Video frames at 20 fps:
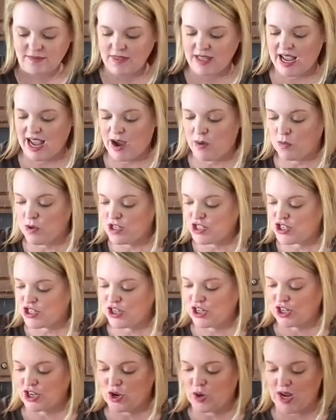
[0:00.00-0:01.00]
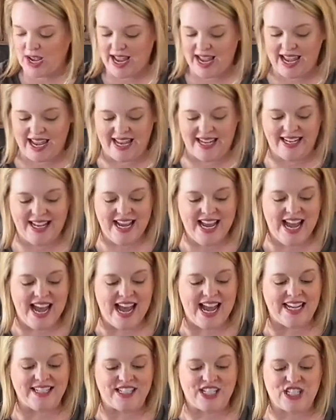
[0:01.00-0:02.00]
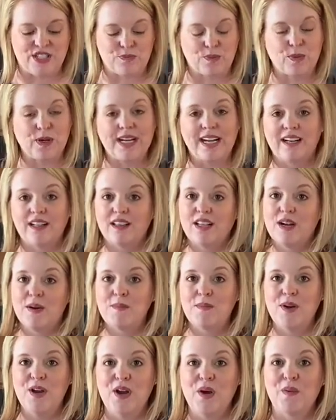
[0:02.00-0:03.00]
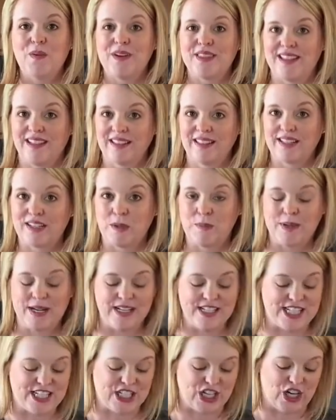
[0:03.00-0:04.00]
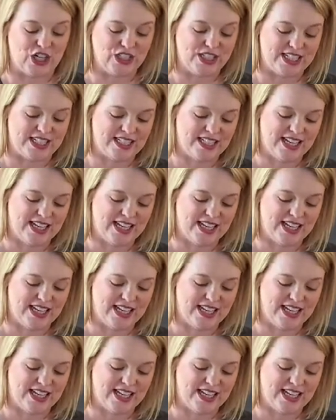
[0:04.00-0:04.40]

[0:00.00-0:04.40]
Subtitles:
I want you to go ahead and sprinkle them with a little bit of salt.